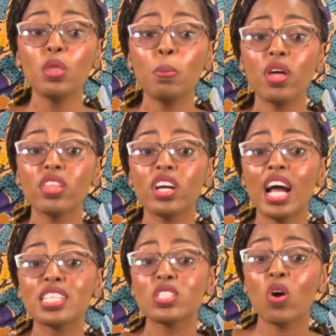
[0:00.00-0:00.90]
mother
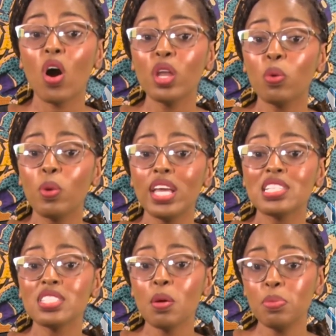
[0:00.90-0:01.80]
has gone away
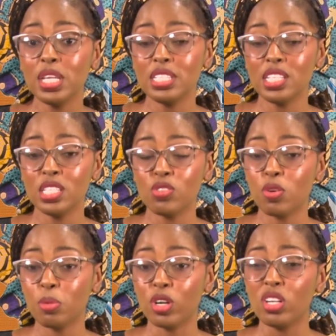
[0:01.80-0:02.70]
some distance
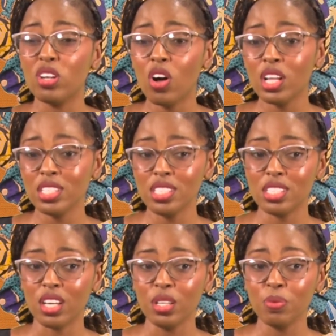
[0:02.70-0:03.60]
from her naughty
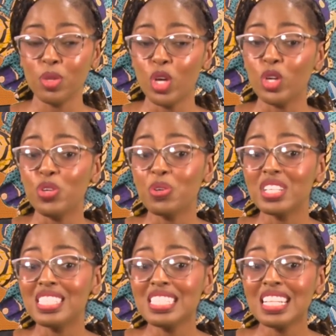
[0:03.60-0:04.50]
son, you
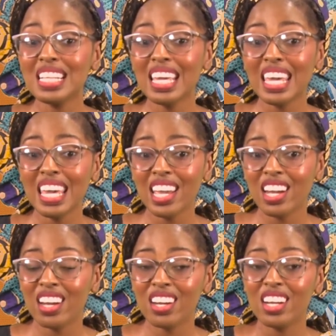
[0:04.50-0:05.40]
could still
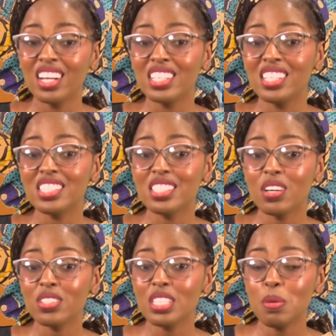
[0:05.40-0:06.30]
hear the
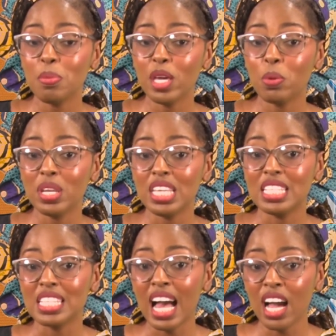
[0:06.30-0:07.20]
sounds he makes when
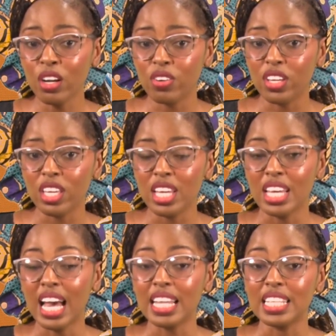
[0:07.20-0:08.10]
he's angry
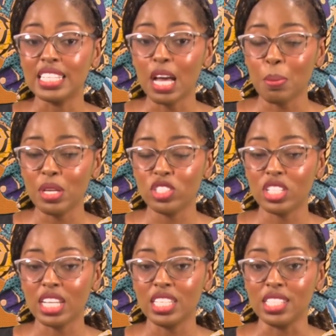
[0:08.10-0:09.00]
and the damage
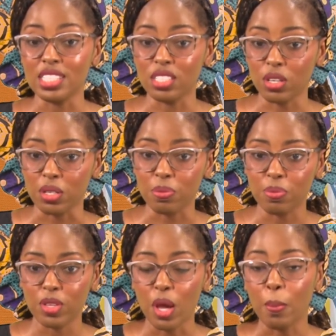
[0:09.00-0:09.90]
that he's done.
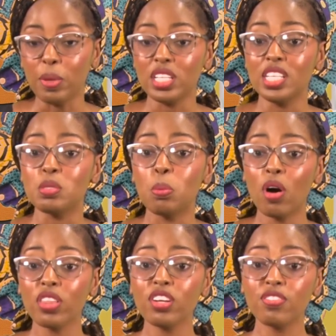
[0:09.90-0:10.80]
But his
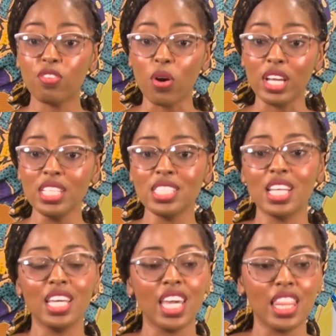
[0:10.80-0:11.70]
mother's voice
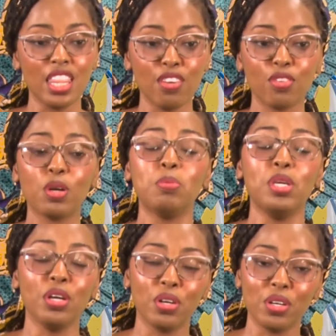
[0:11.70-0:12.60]
can never be
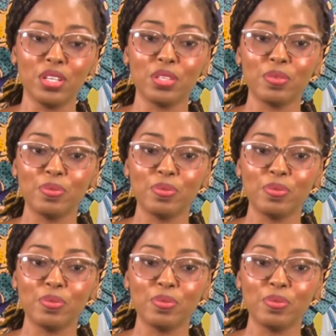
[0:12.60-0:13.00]
heard.